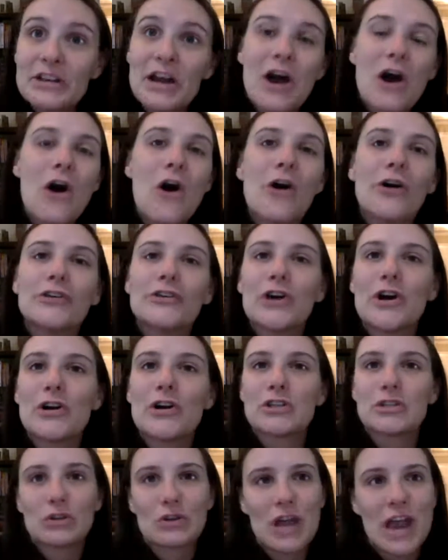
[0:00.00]
Not all
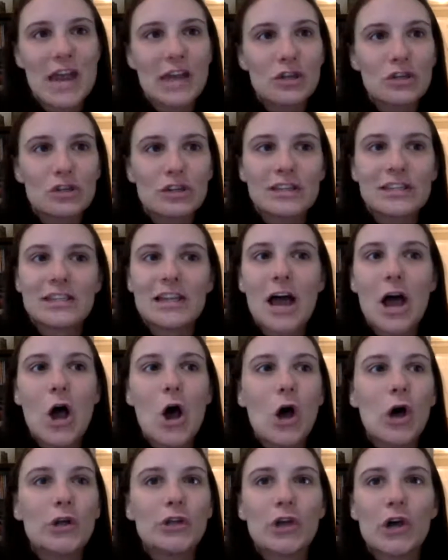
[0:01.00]
dogs are anxious. Not
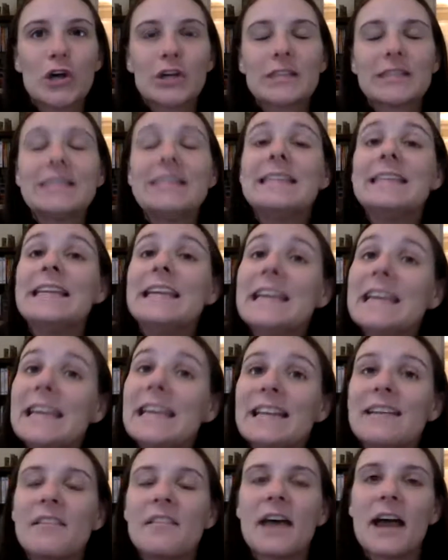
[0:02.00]
all dogs
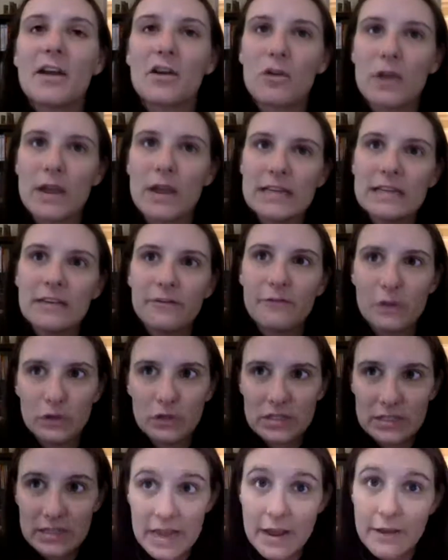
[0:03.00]
need that crate to
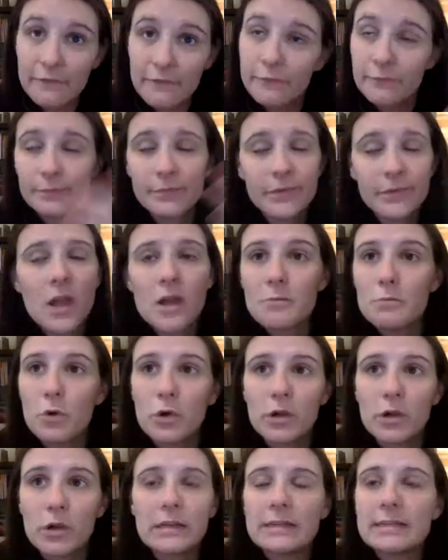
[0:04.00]
feel safe.
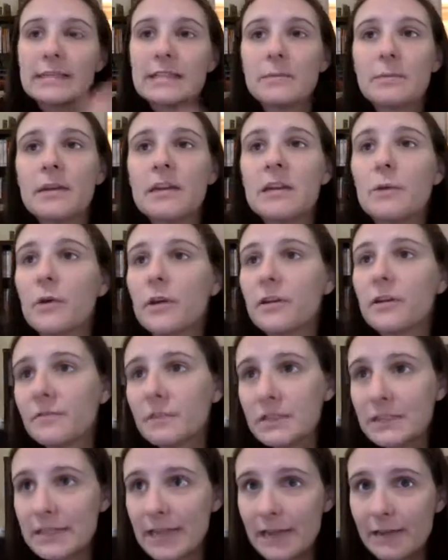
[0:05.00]
Morgan can sleep anywhere
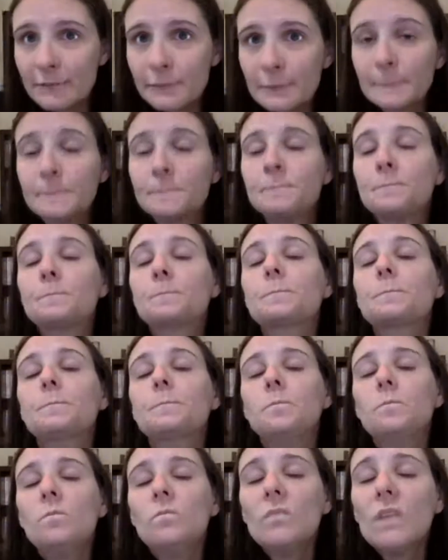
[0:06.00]
and feel safe.
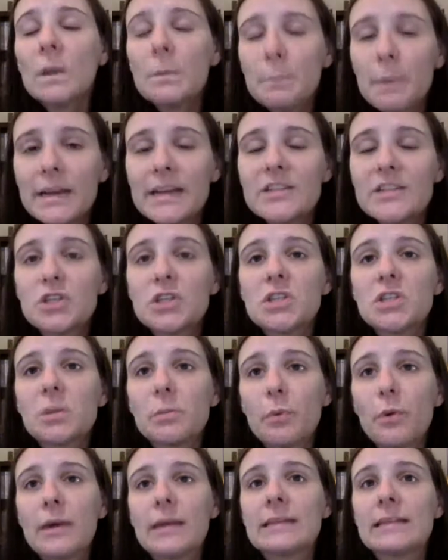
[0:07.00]
But it's just
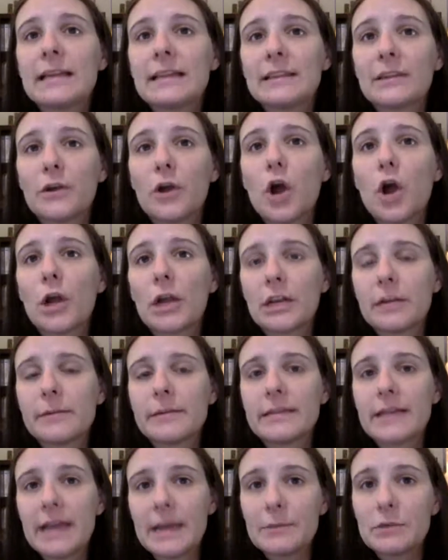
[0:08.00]
the point that there are going to
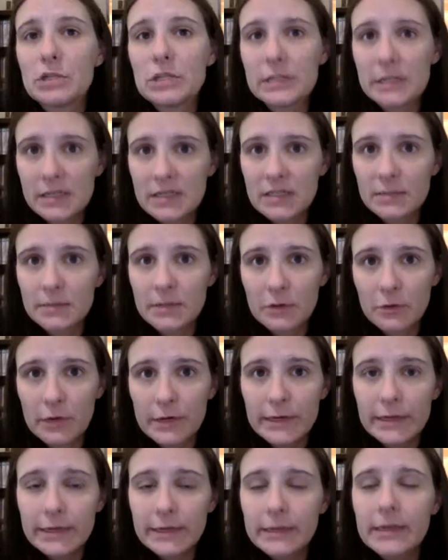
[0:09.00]
be times she needs to be
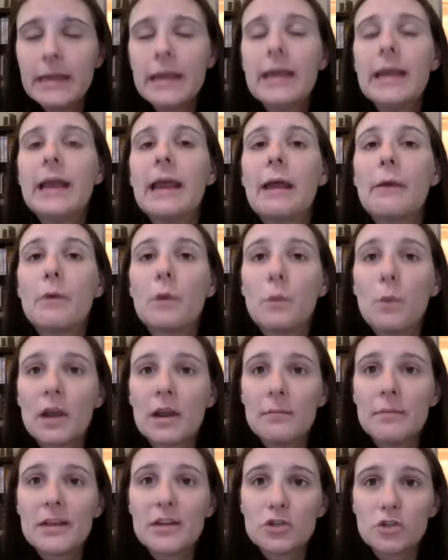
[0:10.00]
crated. And we
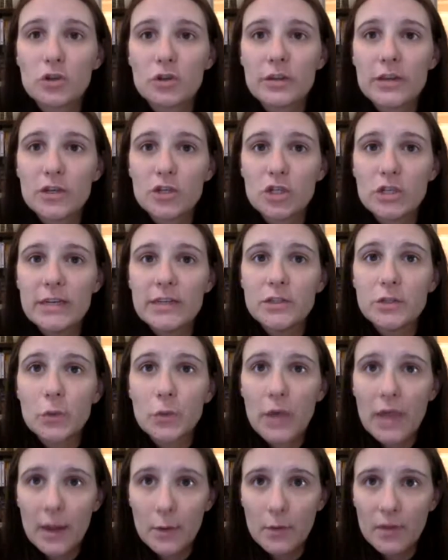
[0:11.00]
want to make sure that she is
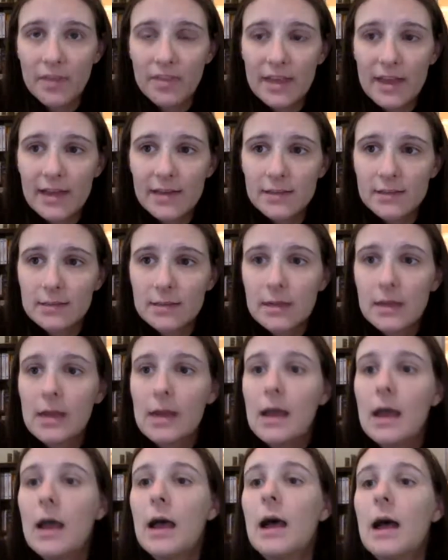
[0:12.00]
okay with that.
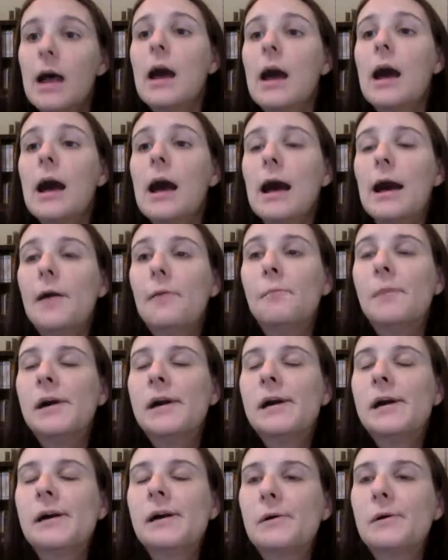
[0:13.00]
Um,
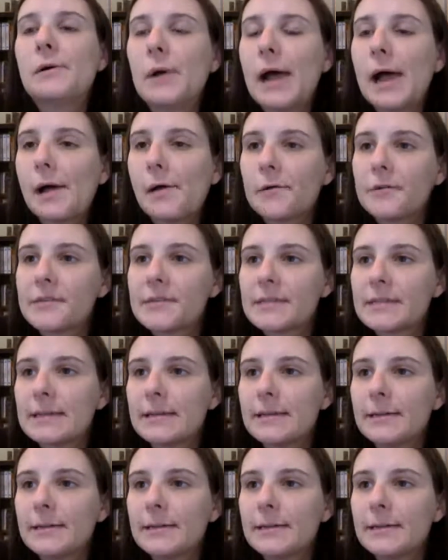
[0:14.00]
what else?